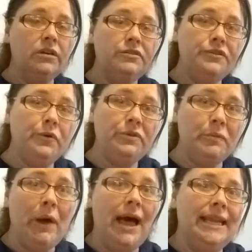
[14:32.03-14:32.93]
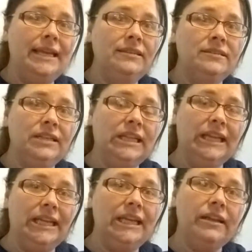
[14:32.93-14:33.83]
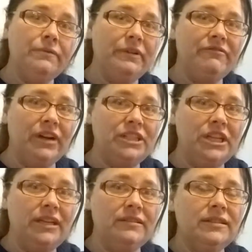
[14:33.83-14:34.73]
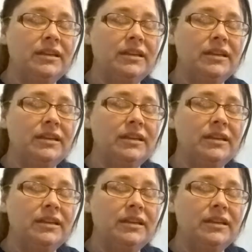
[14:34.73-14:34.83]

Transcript: soak the body, clean it, refresh it,